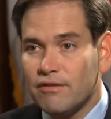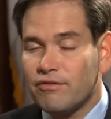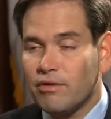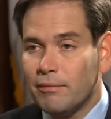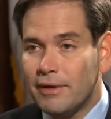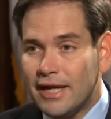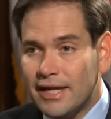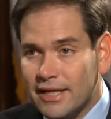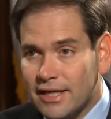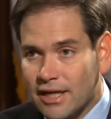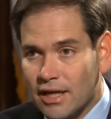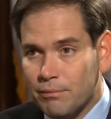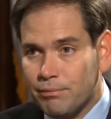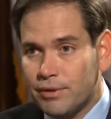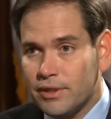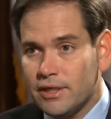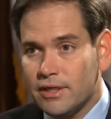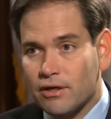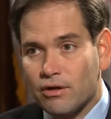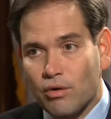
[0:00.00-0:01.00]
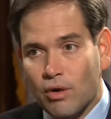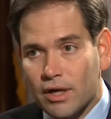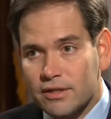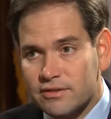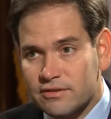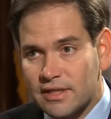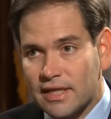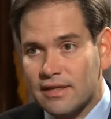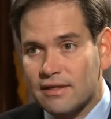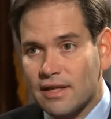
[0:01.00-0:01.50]
from any company
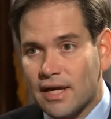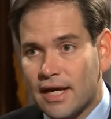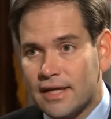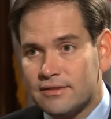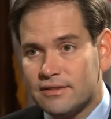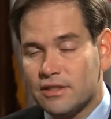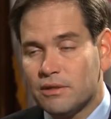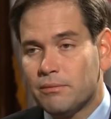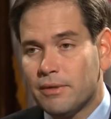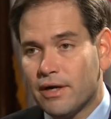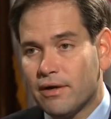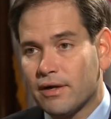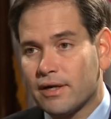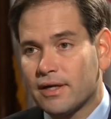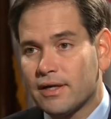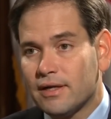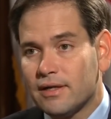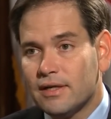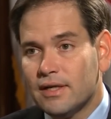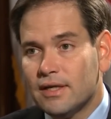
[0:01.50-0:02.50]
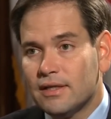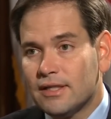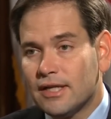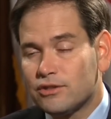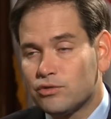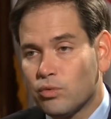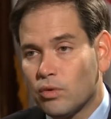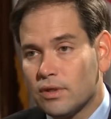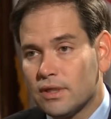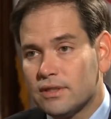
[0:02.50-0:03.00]
across state lines in America
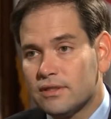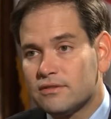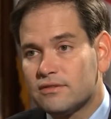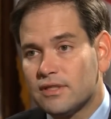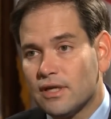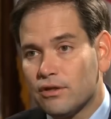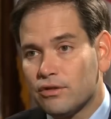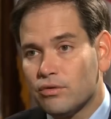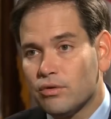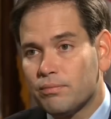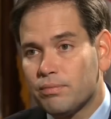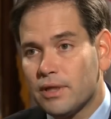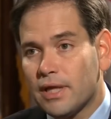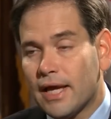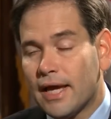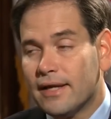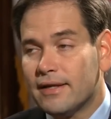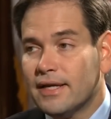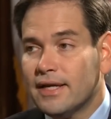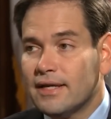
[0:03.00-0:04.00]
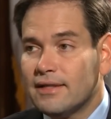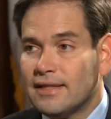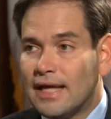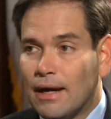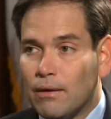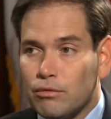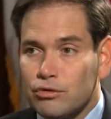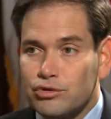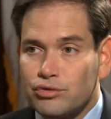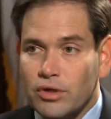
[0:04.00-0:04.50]
that's willing to sell you a plan.
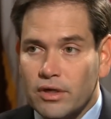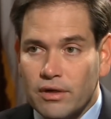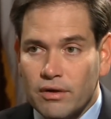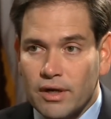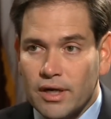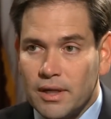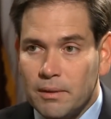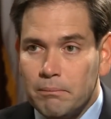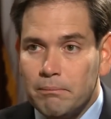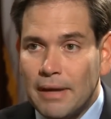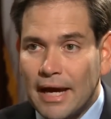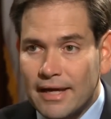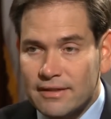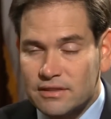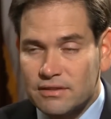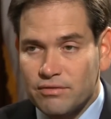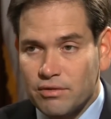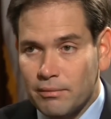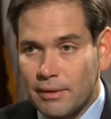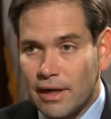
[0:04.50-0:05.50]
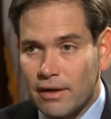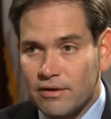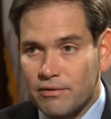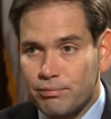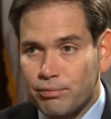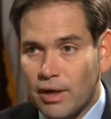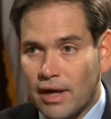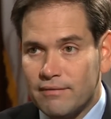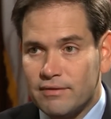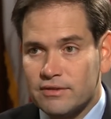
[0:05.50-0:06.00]
That will trigger a massive amount
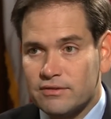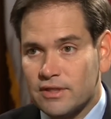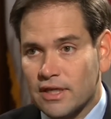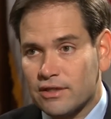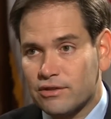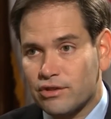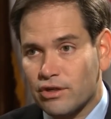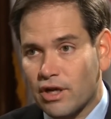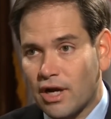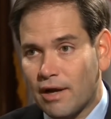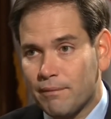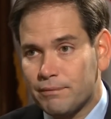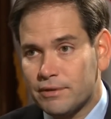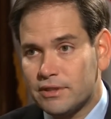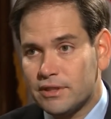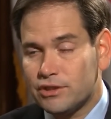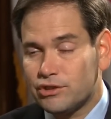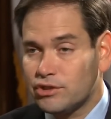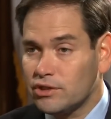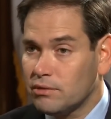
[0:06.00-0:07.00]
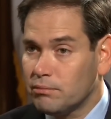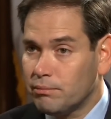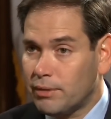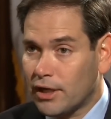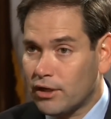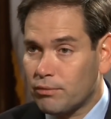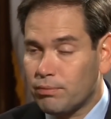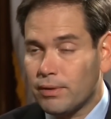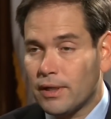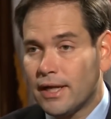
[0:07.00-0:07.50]
of private sector competition,
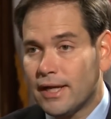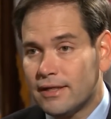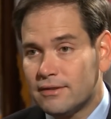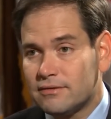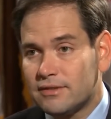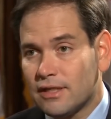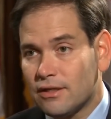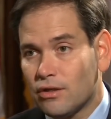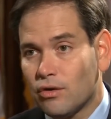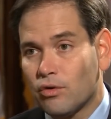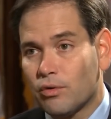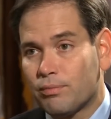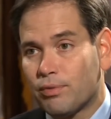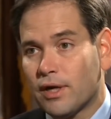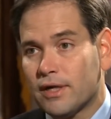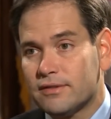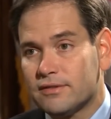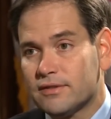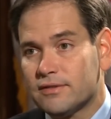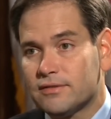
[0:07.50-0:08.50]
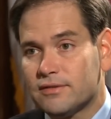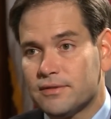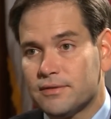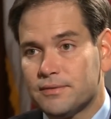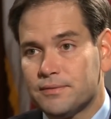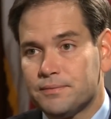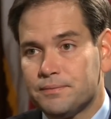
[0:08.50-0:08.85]
better plans at lower prices.